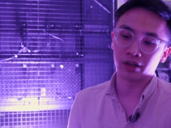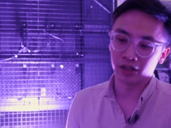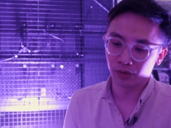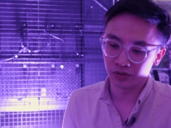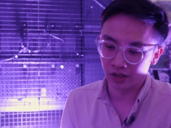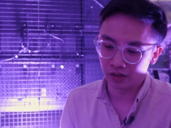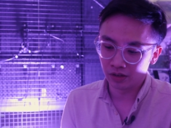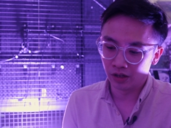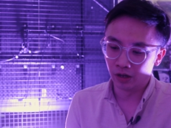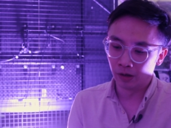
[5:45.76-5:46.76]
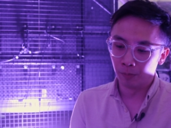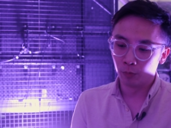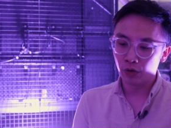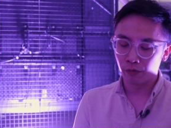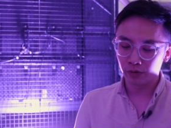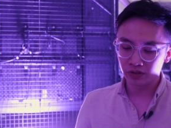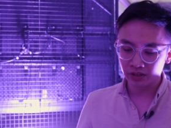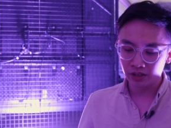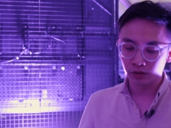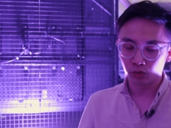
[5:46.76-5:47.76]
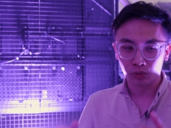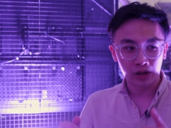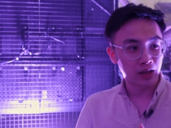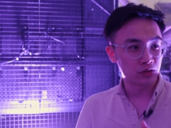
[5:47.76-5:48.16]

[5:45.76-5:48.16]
right now is that um, we've recently today,